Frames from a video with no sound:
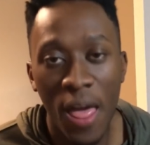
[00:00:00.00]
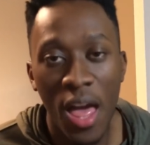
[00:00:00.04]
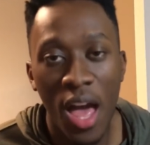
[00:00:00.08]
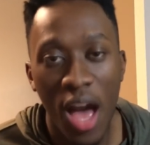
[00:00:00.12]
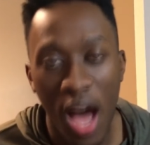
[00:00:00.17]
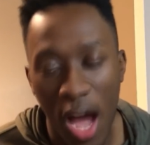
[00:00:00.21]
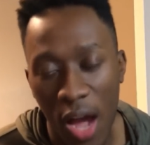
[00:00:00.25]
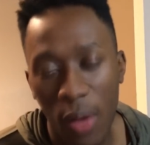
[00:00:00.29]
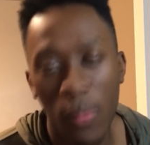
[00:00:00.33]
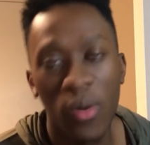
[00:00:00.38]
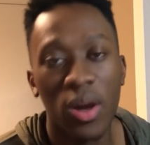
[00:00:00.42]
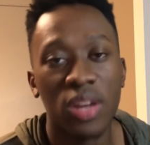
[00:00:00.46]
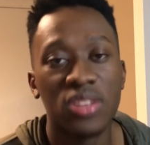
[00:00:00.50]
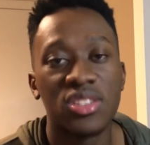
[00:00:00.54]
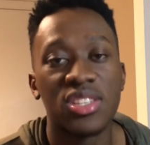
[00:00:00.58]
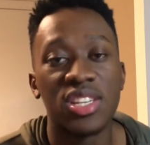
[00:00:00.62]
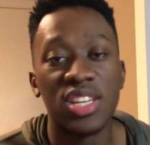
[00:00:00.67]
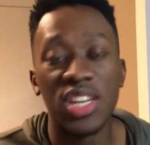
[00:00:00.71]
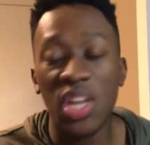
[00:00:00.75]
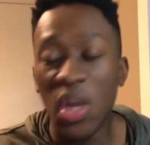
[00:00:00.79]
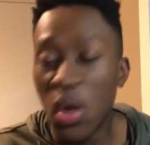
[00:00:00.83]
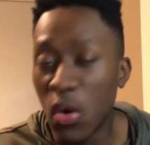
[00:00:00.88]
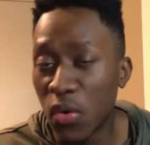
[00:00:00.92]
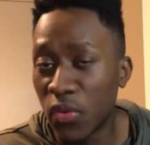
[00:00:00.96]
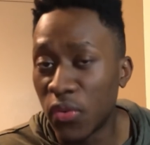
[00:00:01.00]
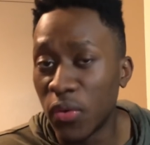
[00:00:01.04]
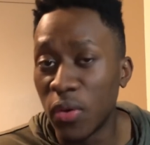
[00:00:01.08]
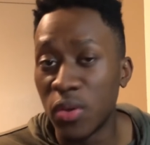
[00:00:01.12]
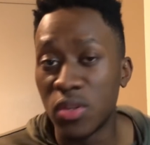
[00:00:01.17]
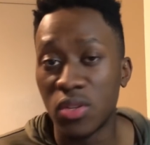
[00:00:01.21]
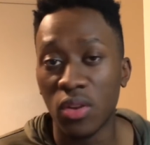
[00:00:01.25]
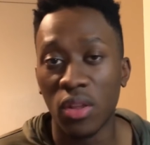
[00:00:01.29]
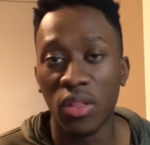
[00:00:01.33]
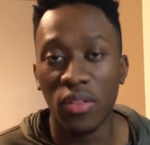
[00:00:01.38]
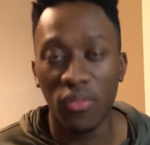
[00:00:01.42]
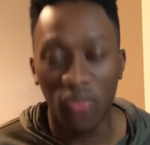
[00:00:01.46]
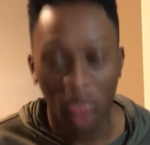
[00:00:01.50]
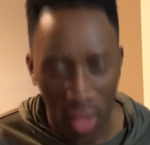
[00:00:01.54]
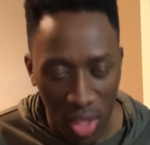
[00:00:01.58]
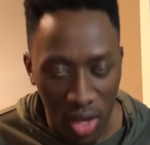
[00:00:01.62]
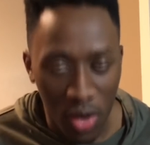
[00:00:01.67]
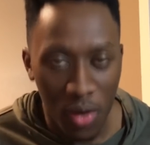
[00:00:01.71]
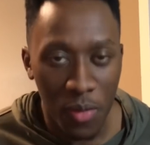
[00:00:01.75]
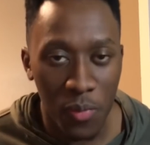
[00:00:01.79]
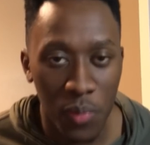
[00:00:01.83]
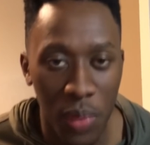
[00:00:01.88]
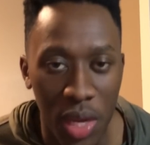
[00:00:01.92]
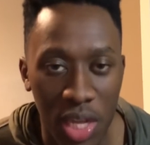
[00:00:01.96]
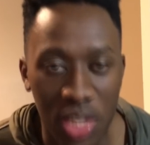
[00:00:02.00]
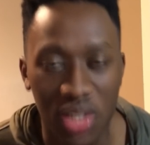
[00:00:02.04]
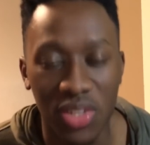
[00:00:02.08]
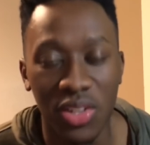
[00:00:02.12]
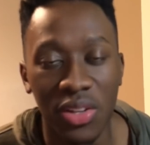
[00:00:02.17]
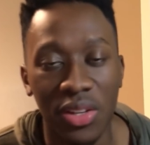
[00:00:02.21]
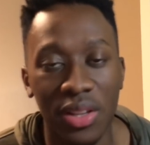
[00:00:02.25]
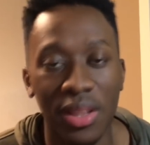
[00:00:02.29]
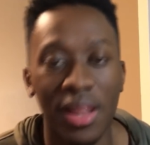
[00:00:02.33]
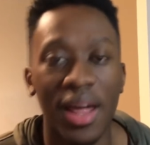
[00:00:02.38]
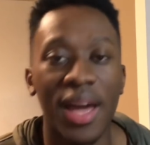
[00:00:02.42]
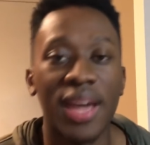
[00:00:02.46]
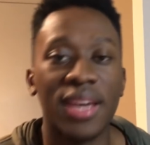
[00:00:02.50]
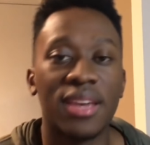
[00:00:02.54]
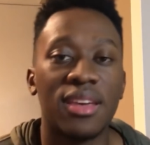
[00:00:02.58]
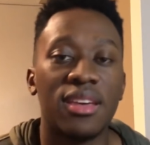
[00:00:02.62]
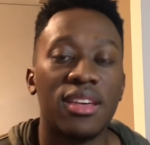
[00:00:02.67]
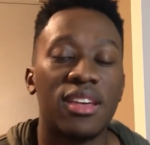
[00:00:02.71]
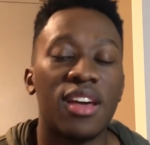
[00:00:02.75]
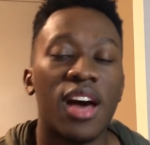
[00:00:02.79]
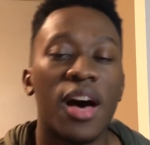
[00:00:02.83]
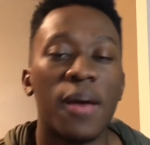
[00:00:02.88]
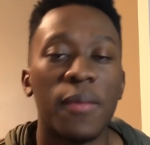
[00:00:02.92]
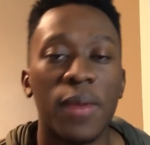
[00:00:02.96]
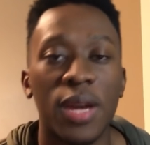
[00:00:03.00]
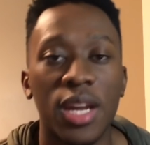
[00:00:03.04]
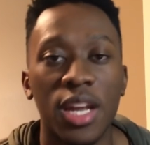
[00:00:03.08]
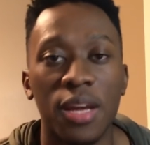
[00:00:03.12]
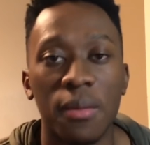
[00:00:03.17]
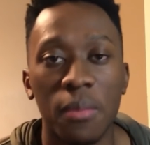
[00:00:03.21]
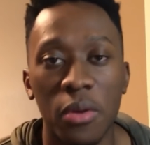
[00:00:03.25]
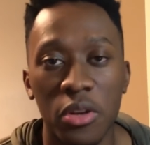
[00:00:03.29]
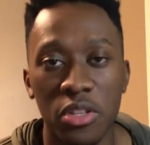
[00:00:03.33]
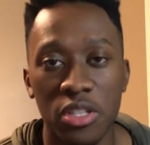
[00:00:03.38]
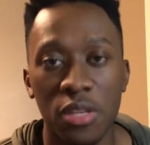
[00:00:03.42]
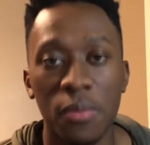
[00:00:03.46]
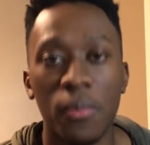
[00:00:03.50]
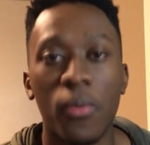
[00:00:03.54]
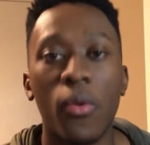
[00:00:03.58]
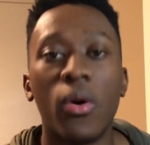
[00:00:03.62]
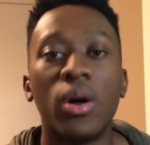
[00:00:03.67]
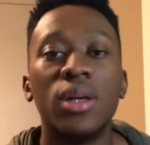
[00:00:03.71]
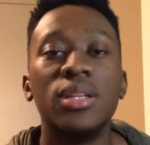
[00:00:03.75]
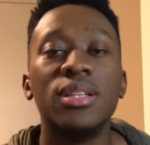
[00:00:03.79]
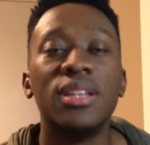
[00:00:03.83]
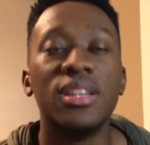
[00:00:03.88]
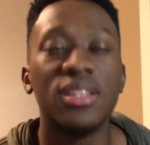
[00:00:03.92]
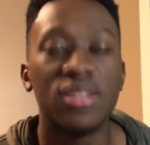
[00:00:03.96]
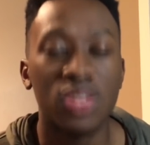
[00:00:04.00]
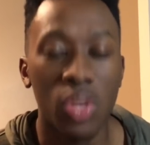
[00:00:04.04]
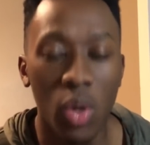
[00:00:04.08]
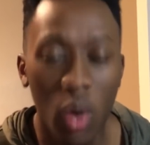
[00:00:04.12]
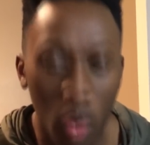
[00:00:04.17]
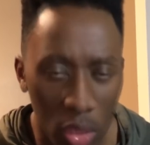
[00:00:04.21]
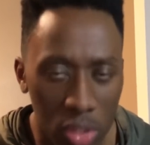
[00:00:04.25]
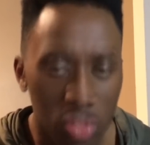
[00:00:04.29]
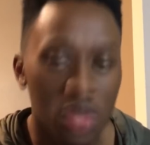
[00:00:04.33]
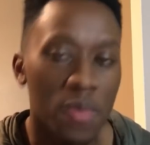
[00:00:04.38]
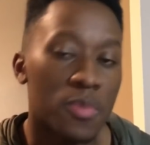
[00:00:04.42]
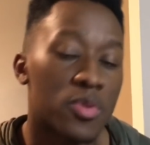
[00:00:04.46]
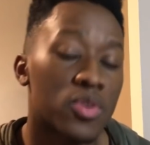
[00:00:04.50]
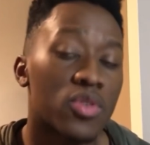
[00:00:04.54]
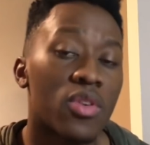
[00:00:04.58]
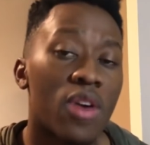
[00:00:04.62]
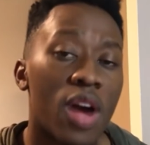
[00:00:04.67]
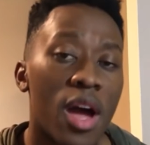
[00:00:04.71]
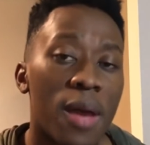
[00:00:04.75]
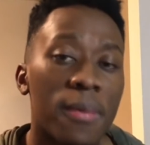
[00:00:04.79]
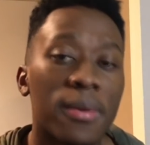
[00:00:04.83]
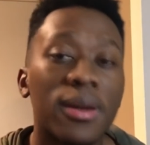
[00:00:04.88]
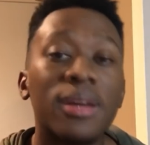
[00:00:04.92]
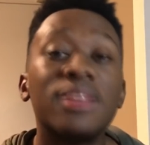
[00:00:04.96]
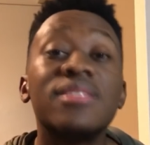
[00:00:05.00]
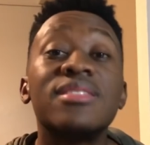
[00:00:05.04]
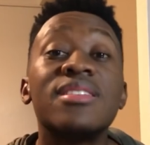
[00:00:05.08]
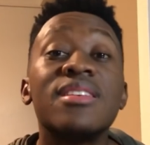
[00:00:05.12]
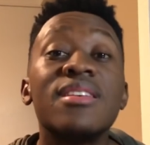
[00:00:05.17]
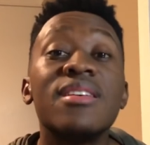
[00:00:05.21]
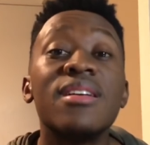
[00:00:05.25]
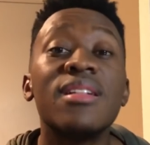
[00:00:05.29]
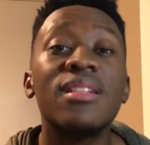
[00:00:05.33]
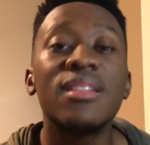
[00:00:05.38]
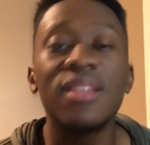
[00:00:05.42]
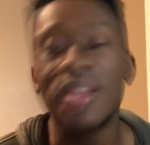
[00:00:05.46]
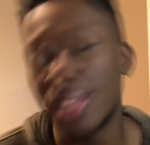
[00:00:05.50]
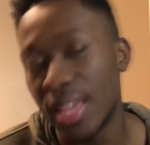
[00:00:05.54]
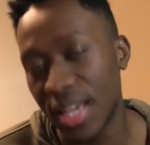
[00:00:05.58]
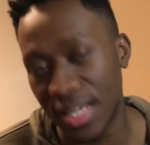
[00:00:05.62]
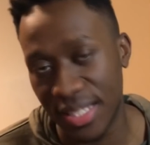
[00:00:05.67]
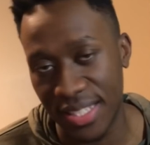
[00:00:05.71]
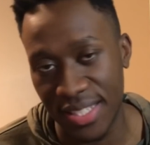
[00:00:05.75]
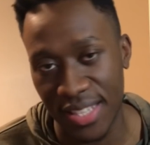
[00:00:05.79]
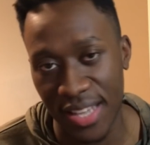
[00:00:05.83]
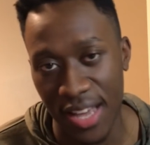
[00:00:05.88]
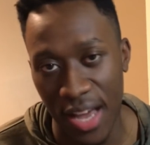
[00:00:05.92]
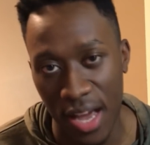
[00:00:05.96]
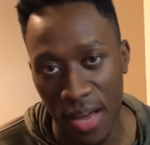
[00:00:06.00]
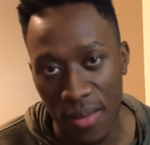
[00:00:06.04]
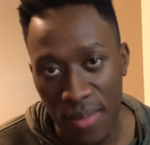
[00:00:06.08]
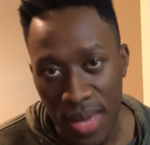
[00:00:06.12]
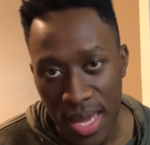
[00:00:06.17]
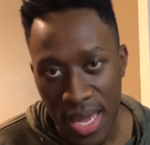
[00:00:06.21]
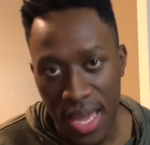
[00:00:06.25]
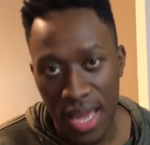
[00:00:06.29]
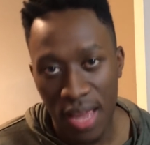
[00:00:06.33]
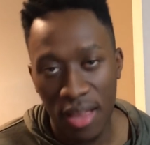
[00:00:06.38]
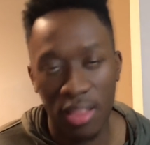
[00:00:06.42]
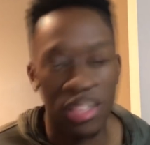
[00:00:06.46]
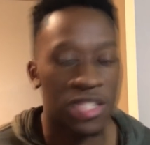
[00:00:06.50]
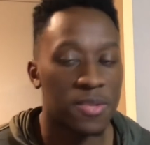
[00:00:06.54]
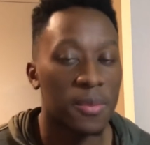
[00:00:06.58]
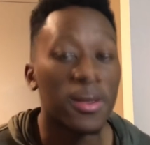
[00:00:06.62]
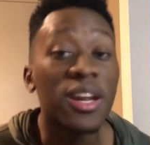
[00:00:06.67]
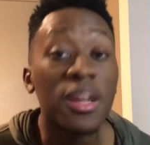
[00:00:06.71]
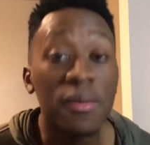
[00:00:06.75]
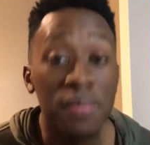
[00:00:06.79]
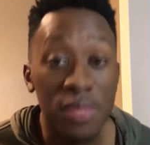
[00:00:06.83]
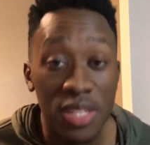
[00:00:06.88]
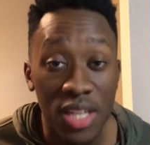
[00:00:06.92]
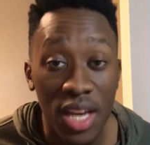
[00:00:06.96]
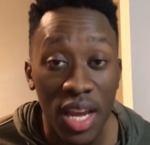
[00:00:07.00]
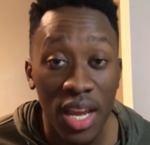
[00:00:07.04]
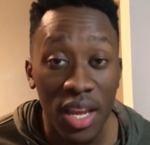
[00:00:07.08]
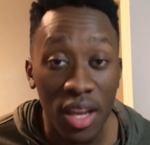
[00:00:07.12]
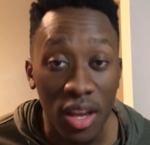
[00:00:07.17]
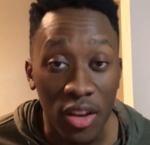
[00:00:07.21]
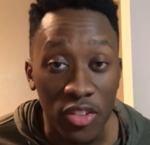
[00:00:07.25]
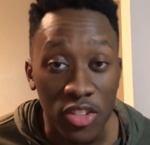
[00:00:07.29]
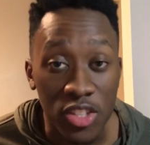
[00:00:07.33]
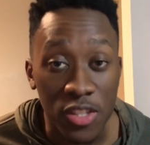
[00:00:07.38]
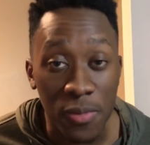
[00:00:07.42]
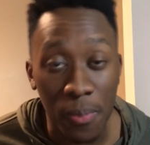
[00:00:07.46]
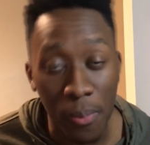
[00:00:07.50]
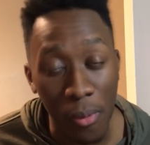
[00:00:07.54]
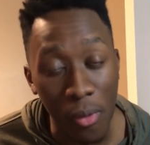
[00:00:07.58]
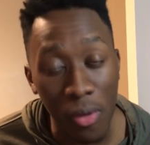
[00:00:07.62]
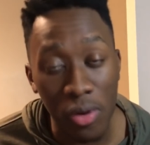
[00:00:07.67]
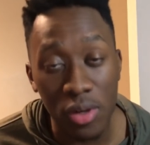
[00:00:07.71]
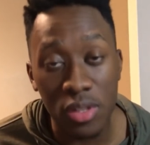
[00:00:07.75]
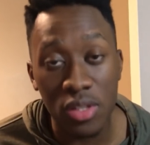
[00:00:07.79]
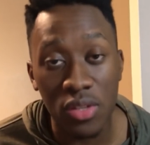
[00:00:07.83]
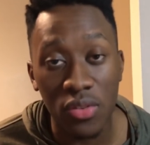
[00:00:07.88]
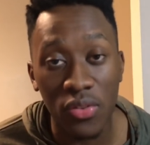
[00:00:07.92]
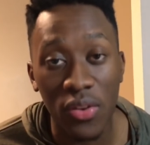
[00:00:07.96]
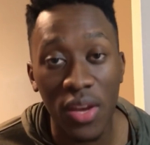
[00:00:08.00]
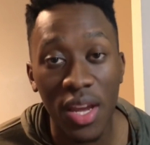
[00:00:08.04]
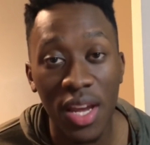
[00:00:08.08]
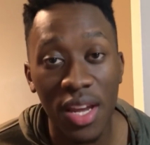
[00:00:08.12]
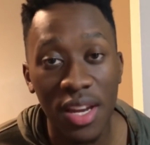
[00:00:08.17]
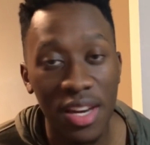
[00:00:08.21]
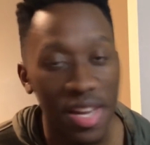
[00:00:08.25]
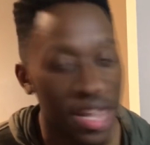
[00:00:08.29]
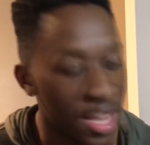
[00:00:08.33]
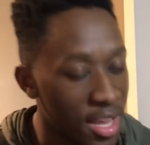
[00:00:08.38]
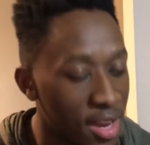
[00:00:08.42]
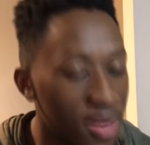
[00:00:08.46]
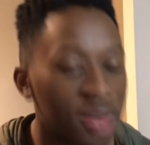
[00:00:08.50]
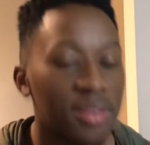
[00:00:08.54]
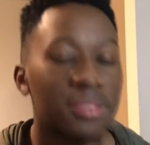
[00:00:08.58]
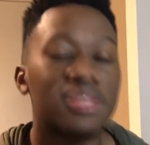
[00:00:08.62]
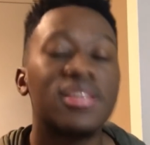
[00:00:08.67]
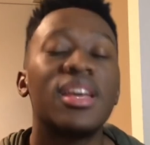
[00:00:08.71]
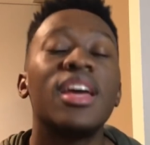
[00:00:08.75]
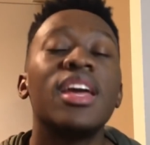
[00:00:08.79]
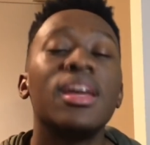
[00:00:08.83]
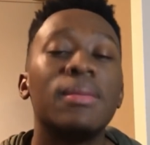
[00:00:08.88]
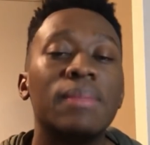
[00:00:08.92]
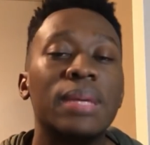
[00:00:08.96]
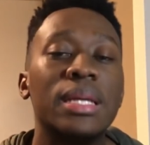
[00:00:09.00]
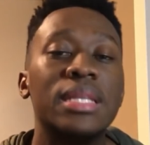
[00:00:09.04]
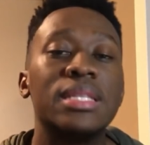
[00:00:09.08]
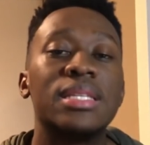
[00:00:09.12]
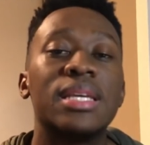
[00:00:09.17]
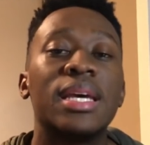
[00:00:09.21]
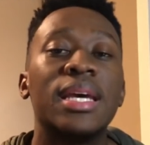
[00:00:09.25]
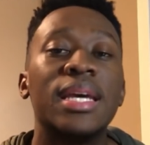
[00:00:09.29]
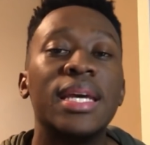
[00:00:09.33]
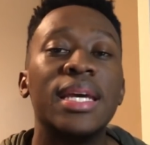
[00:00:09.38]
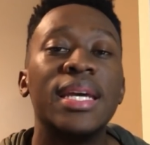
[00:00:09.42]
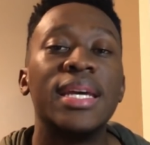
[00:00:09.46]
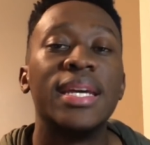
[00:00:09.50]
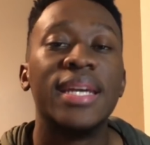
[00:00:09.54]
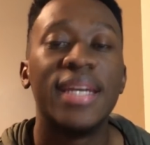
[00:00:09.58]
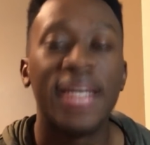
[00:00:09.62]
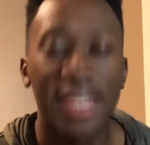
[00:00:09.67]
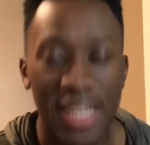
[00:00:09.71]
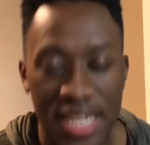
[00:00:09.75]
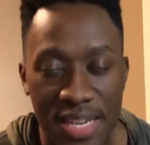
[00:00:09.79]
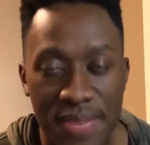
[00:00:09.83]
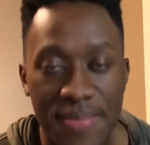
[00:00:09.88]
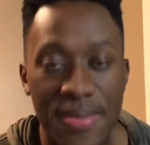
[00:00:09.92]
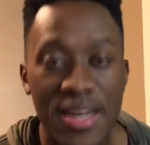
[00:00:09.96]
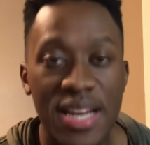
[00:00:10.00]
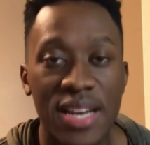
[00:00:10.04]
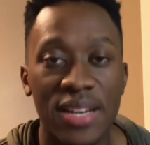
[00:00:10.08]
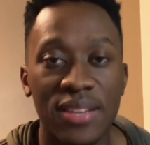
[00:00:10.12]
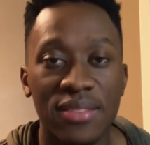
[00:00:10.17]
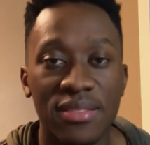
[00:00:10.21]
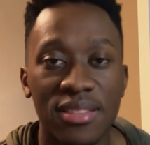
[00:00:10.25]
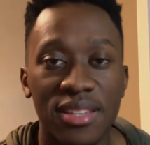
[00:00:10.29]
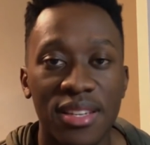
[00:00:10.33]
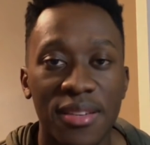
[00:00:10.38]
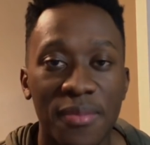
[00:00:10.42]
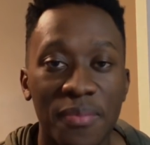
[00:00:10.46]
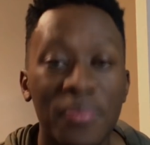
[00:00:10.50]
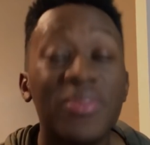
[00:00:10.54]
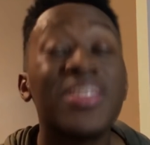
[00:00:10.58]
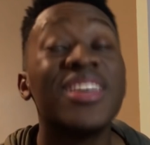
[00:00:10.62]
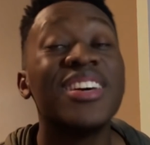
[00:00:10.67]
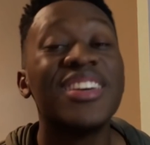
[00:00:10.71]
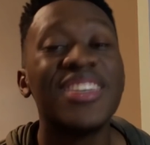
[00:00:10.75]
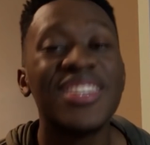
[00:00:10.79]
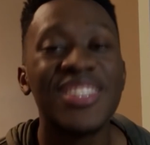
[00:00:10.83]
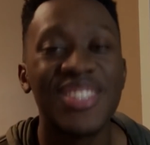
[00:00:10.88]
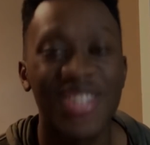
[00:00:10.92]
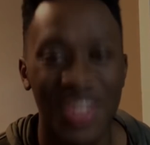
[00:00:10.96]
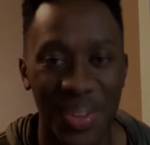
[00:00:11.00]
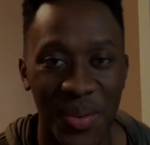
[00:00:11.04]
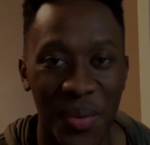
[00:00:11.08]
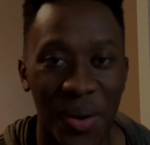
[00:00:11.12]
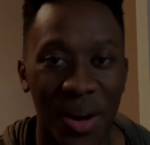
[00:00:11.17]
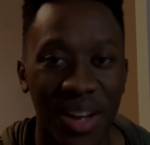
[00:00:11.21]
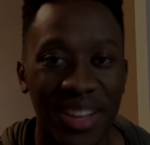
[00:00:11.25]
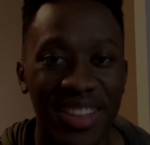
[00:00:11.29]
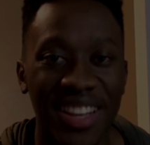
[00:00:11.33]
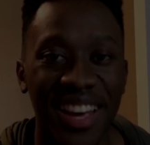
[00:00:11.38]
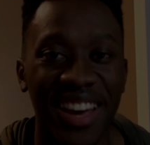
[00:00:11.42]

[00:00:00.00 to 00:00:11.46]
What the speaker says: I want to know. If you enjoy the video, make sure to like, comment, and most importantly, to subscribe. And until next time, this has been MJ of Sports Fan Entertainment, and I'm out. See you all